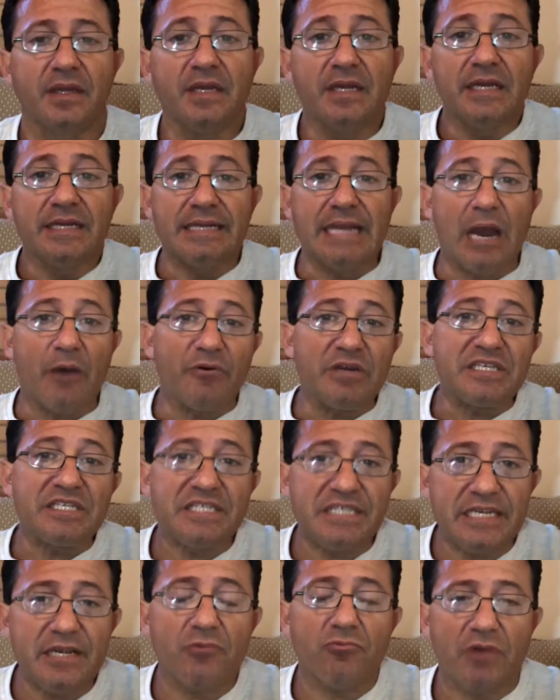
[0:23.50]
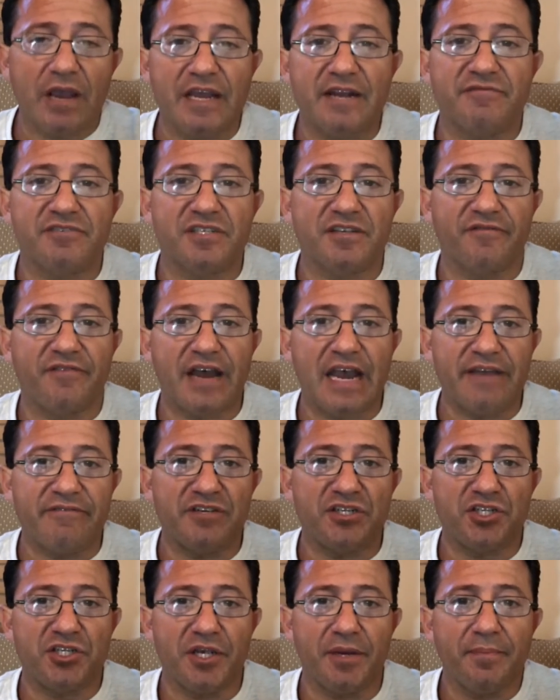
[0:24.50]
Now, we see a right of
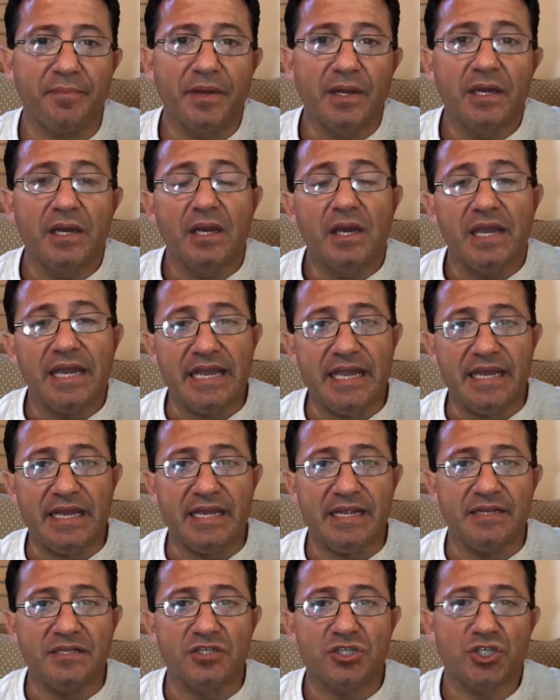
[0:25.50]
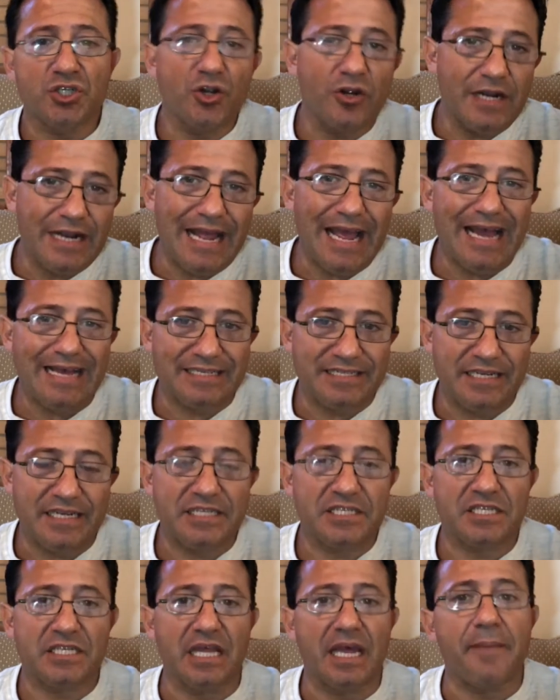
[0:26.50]
survivorship in certain
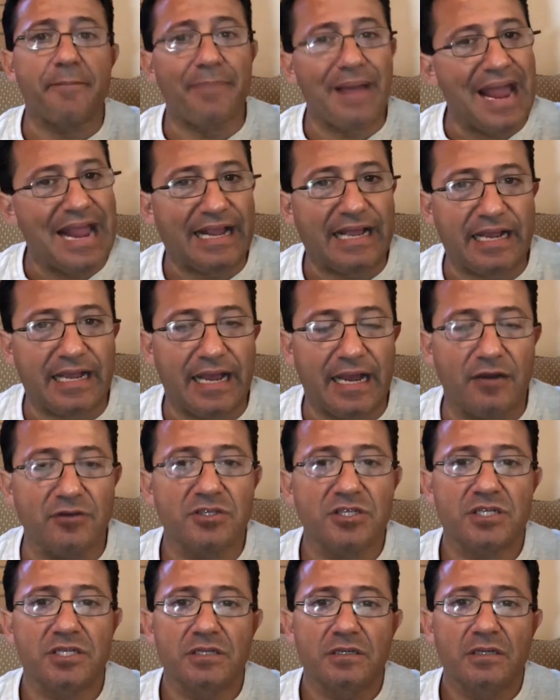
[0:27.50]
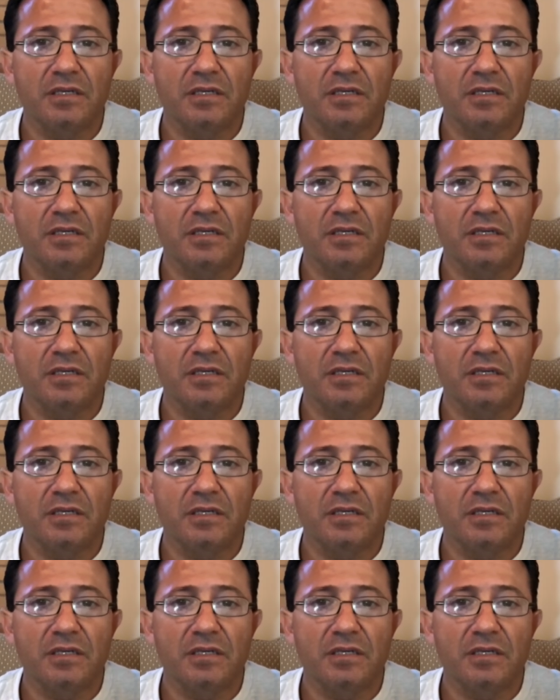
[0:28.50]
assets like bank accounts.